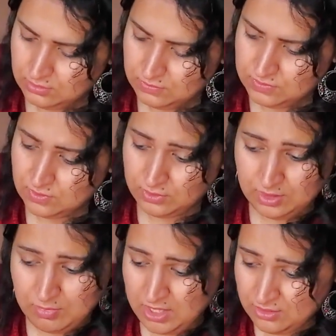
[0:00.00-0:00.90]
So it
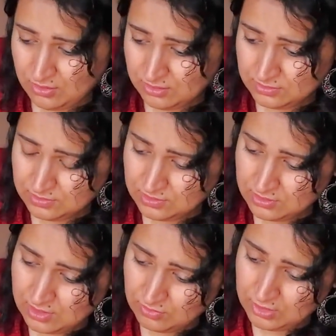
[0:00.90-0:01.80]
may not
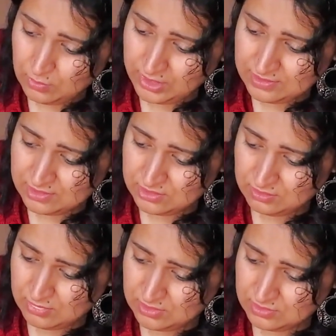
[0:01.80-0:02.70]
turn out, the
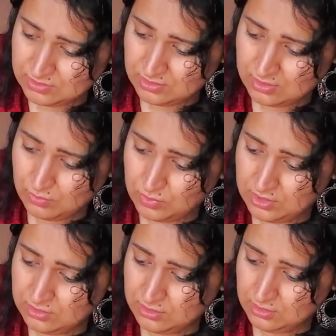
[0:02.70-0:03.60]
equalization may just turn out
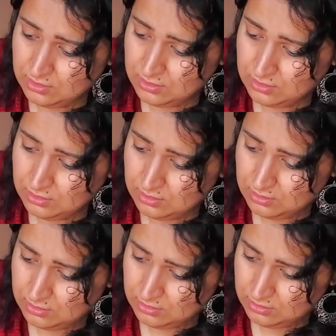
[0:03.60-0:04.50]
weird.
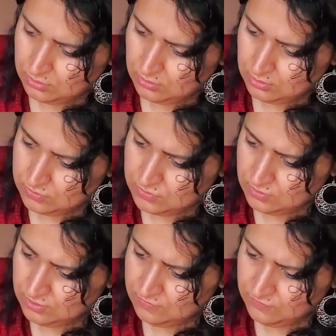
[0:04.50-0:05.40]
So
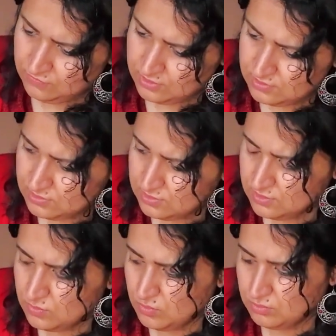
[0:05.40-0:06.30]
if this
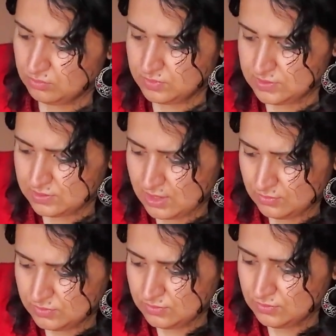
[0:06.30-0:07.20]
doesn't
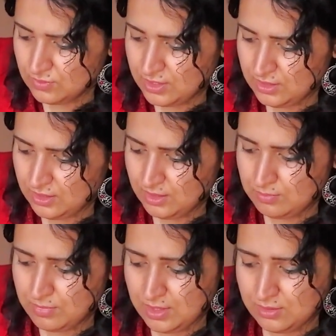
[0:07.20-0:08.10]
sound too great, it
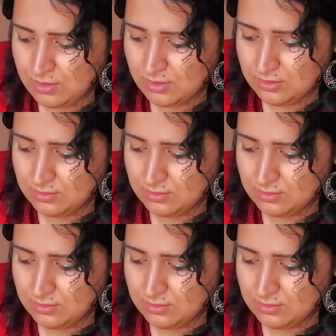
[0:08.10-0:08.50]
may not